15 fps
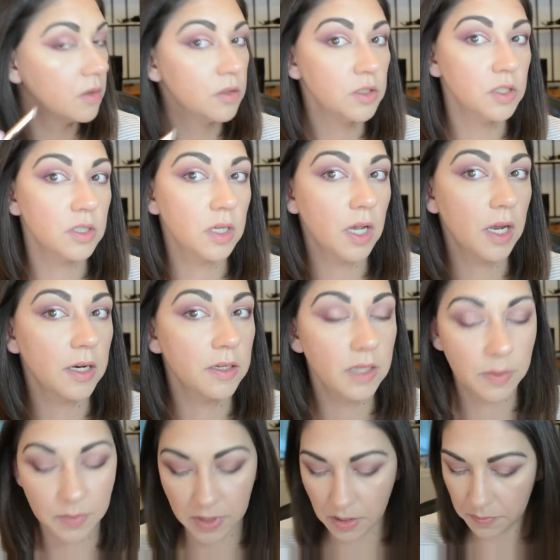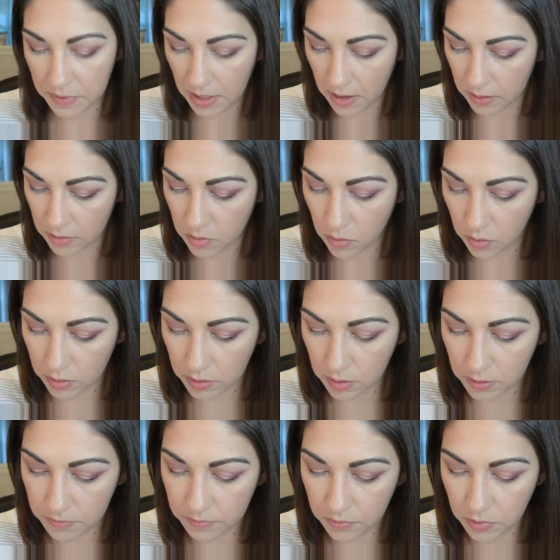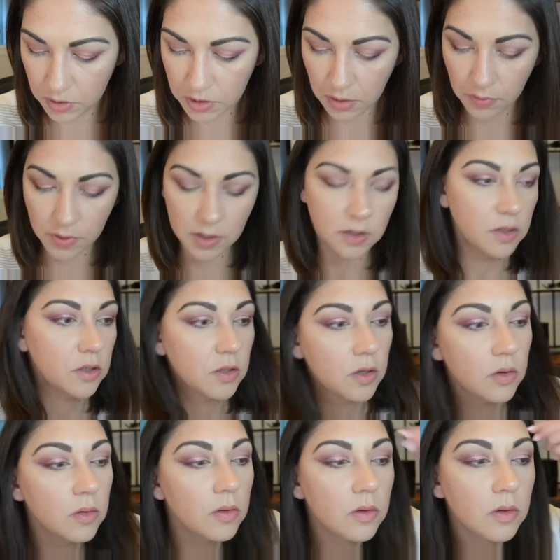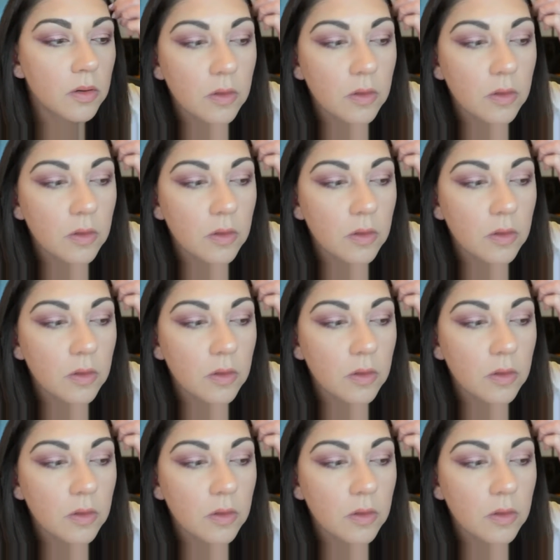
Just to kind of deepen up that corner, which I wanted to do.